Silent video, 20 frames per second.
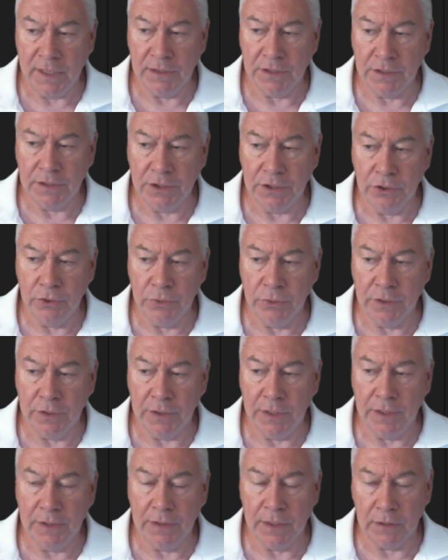that the unit
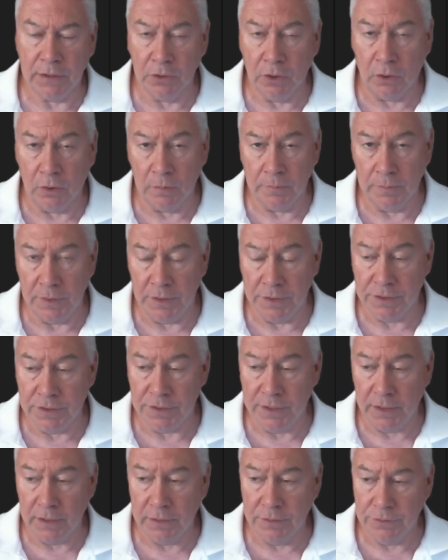in that column is
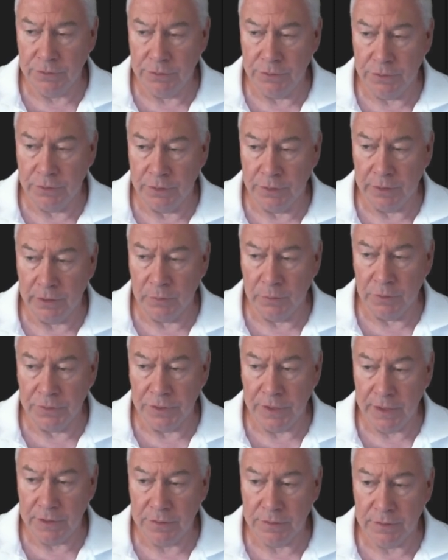seconds, unit equals
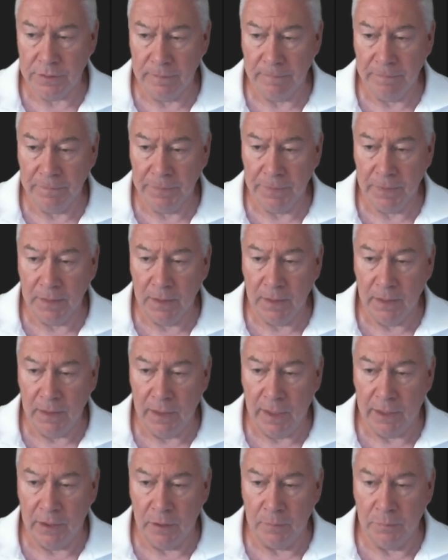S,
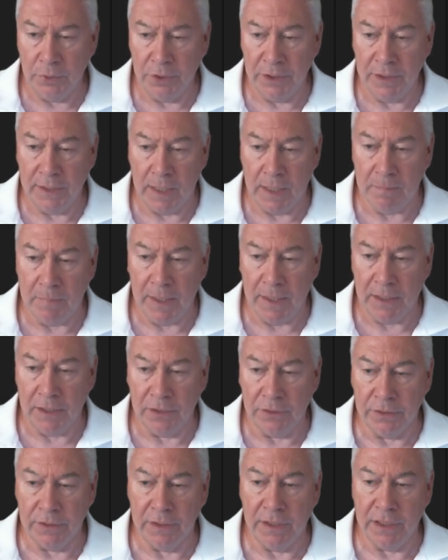and I'm putting that back
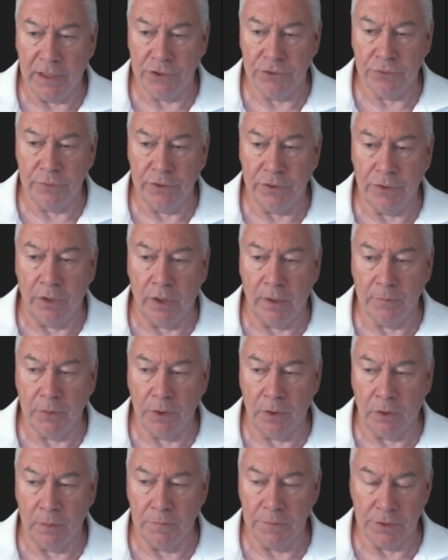into the history time
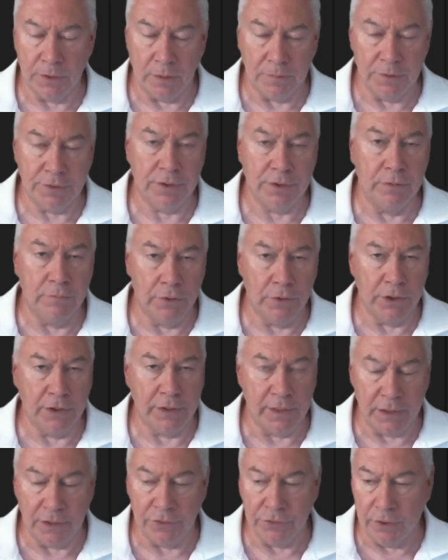column. So I'm just converting
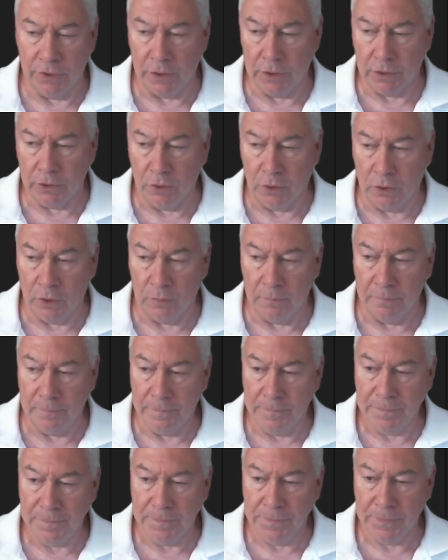that entire column.
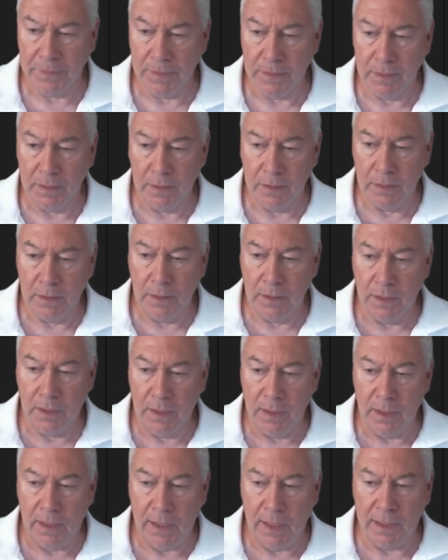
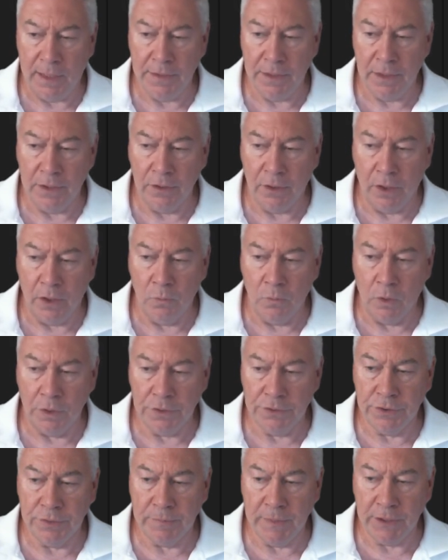And then I
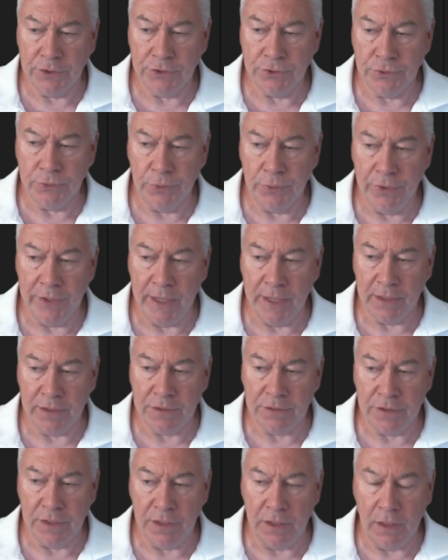want to make sure that is
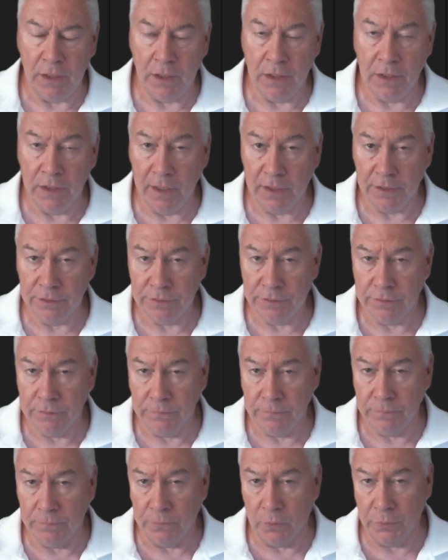the index
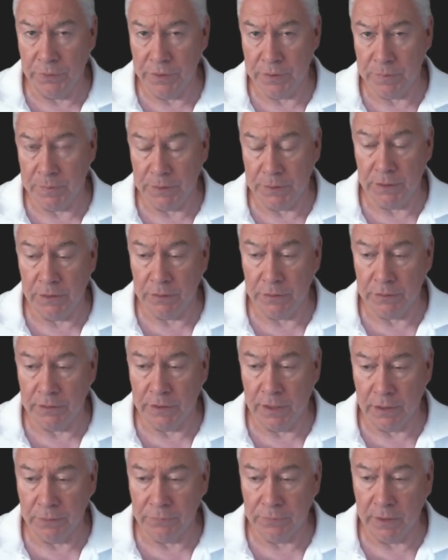for this particular
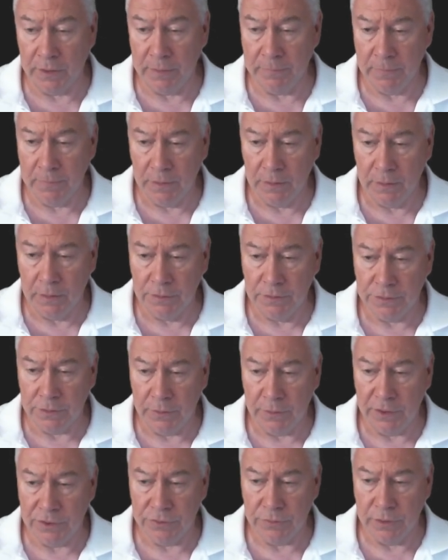data frame. So
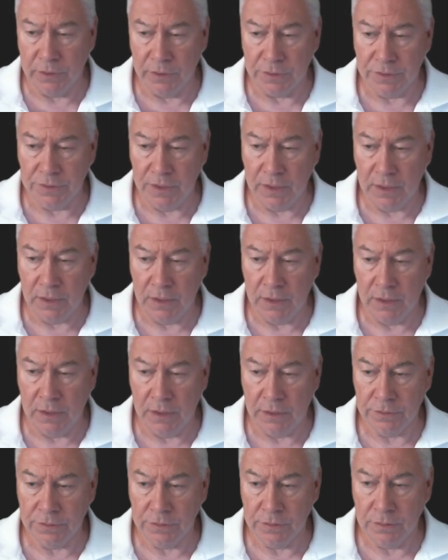
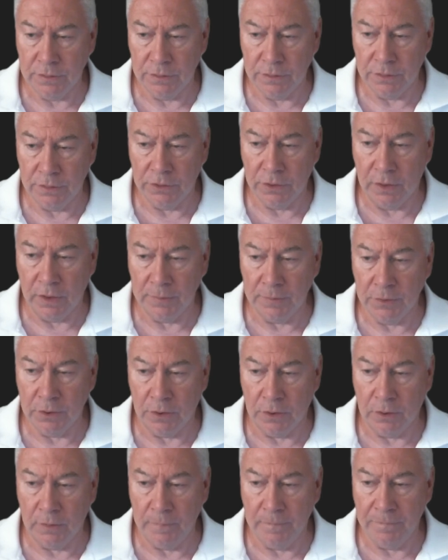history.setIndex, the time
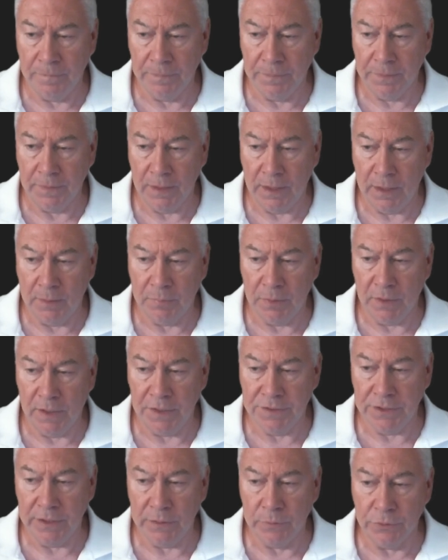column, in
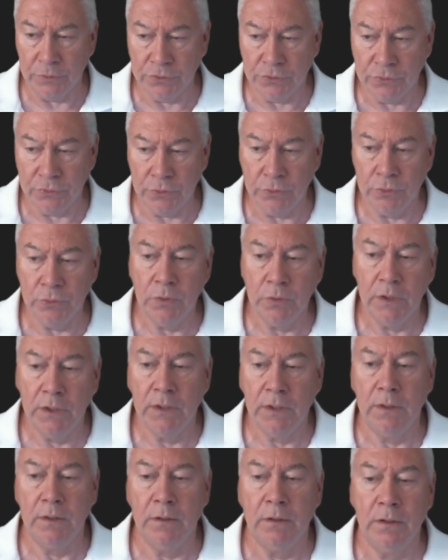place equals true,
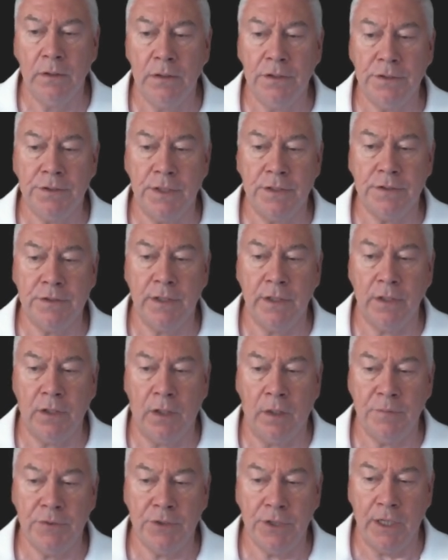says that
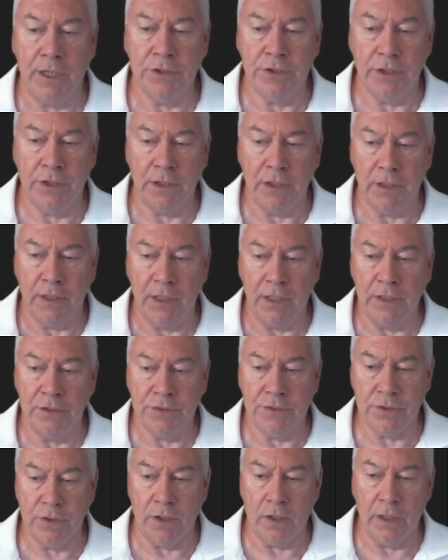I'm changing it
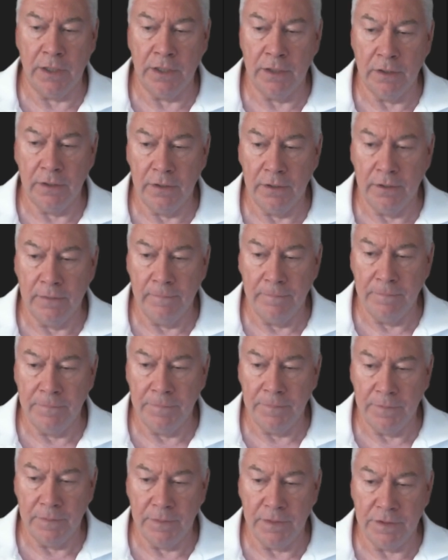inside
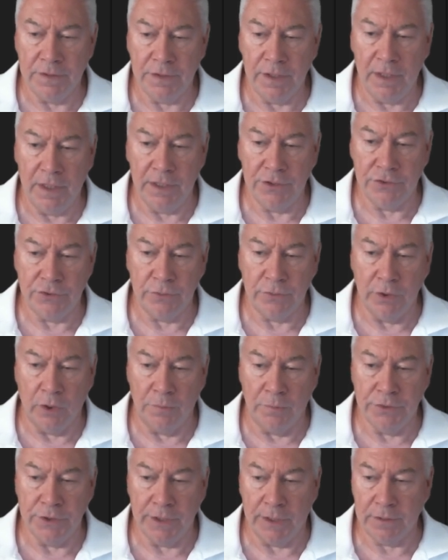this history
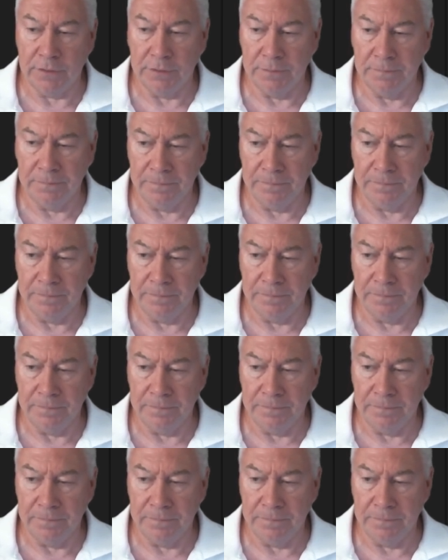object.